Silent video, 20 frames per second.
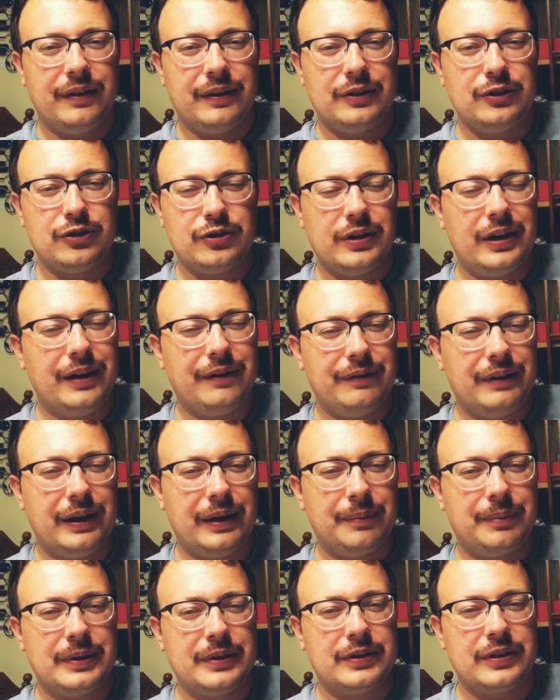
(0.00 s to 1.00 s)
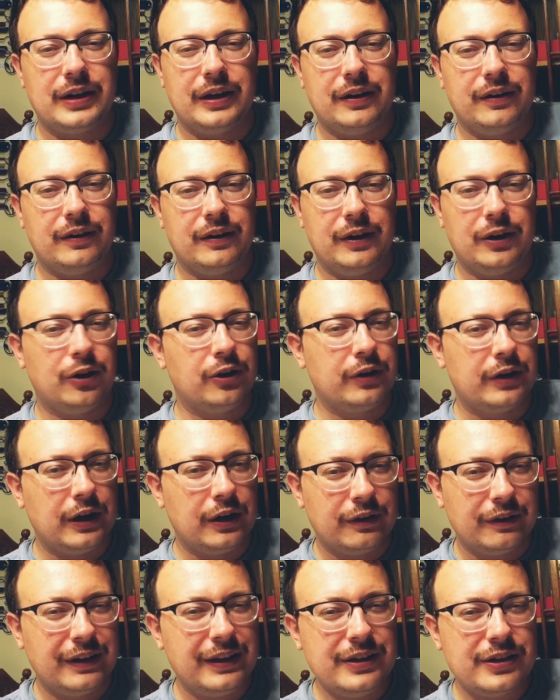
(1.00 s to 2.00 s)
should have napkins out, or
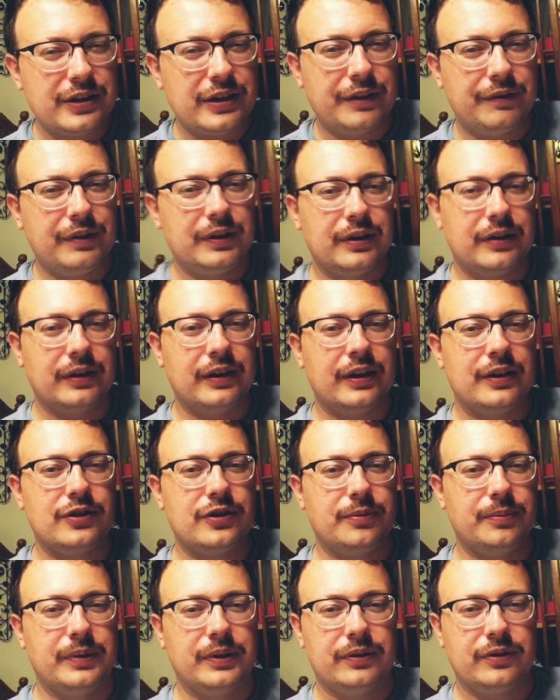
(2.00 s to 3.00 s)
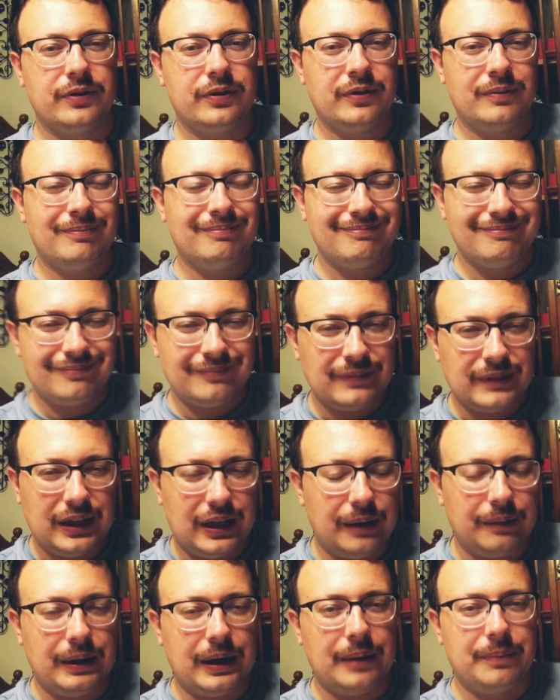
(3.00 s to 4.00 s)
at least give it to the customers.
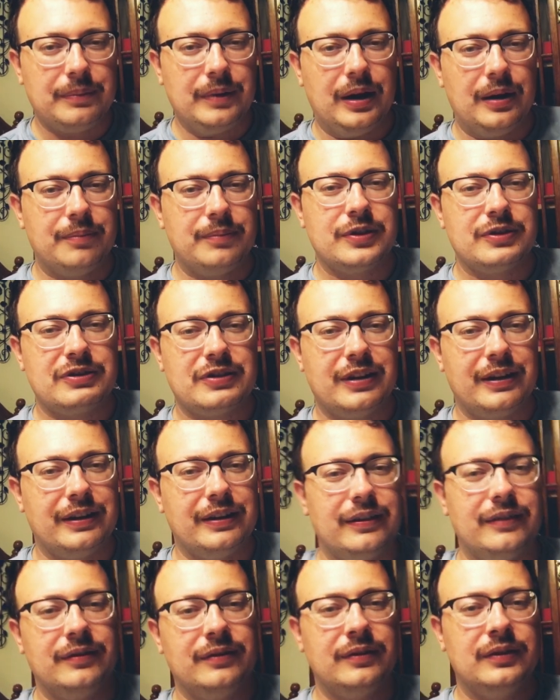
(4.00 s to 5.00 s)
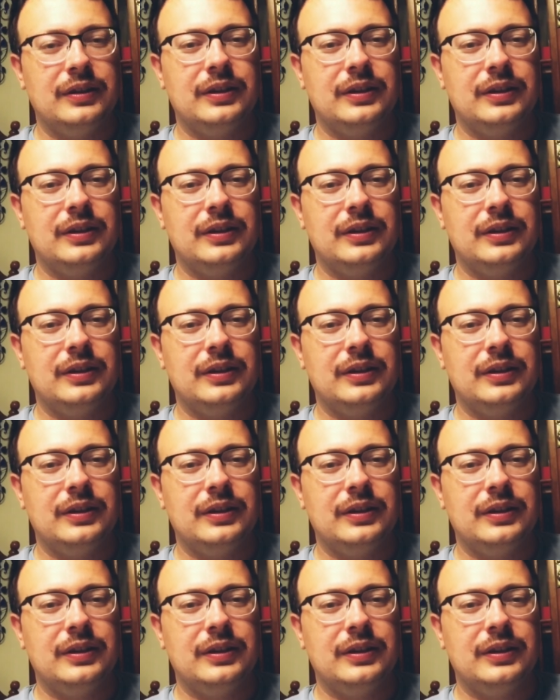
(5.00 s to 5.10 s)
I'm just saying.